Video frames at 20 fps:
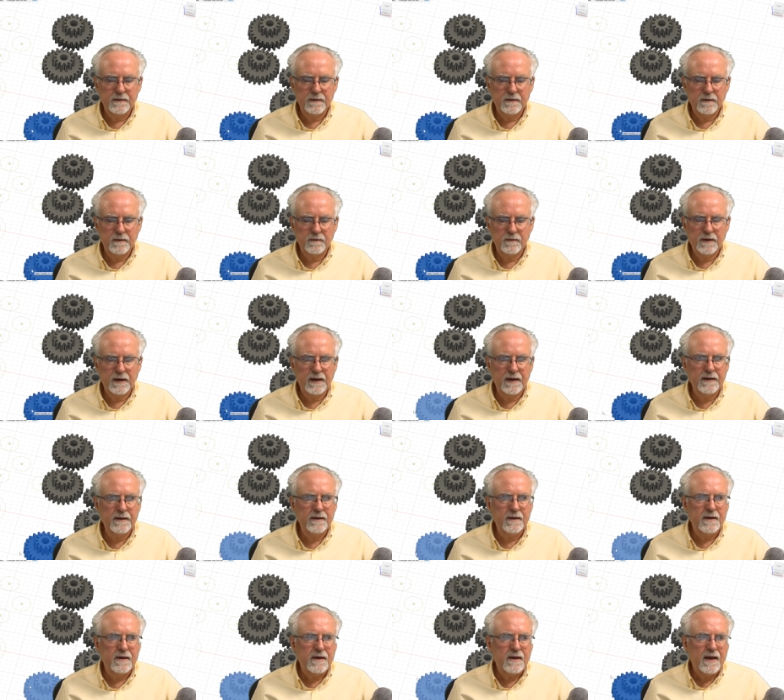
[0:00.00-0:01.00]
okay?
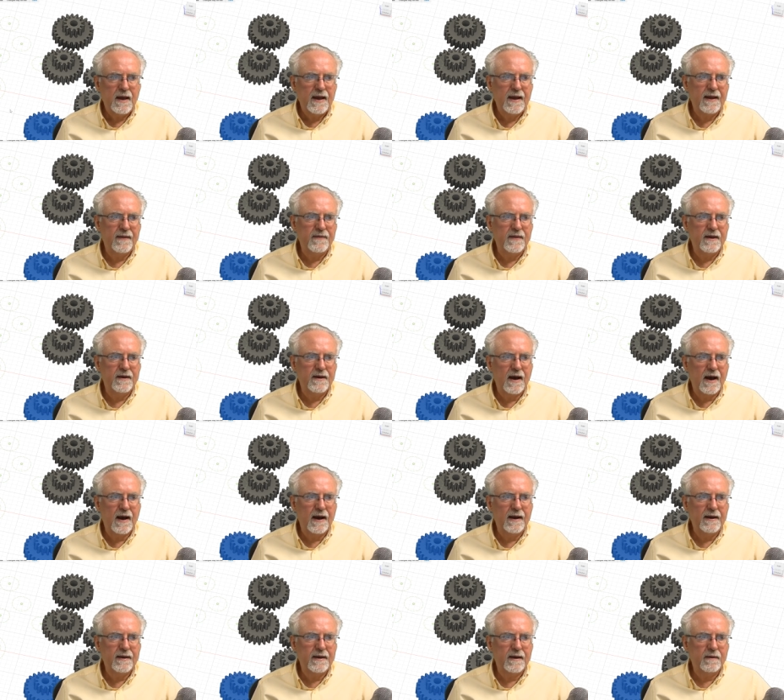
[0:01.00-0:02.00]
And then
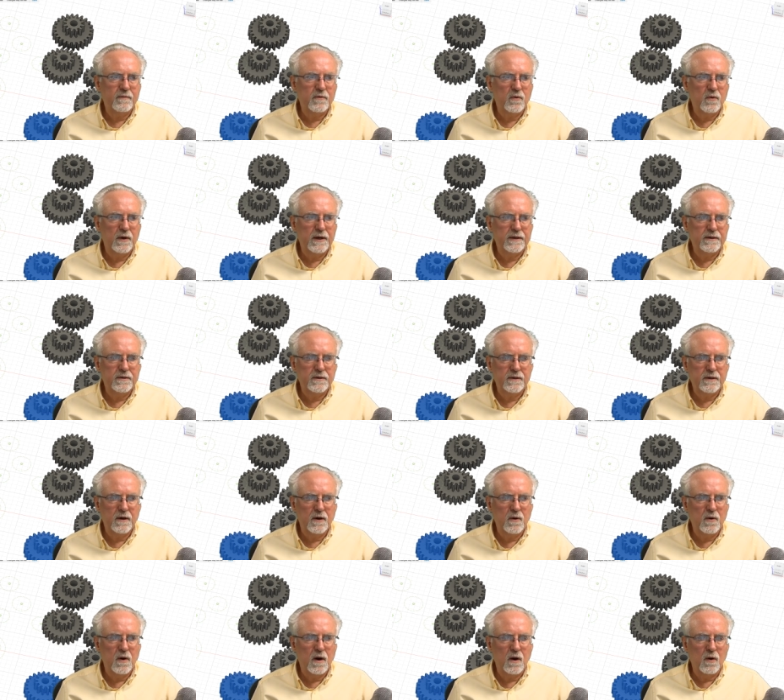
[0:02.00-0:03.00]
I am going to
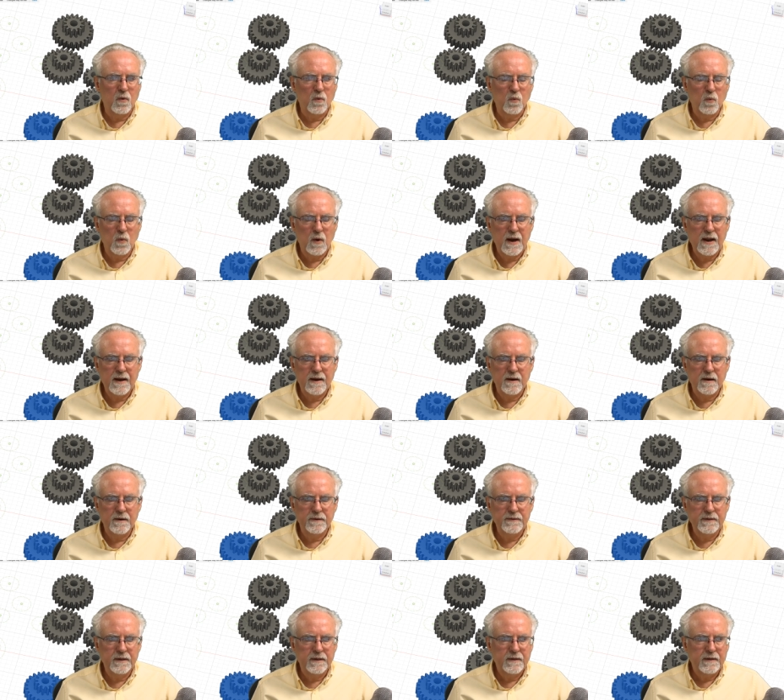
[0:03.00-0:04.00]
go
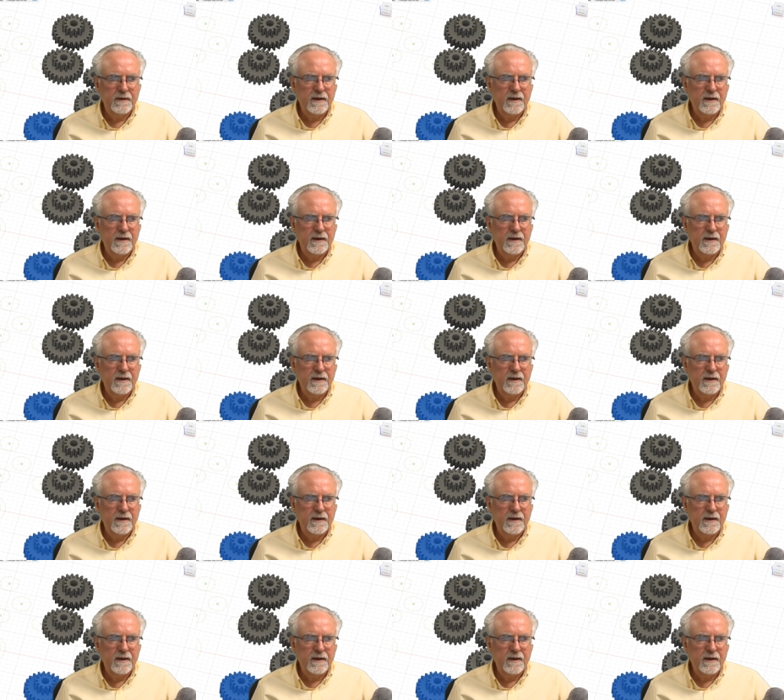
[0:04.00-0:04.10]
around.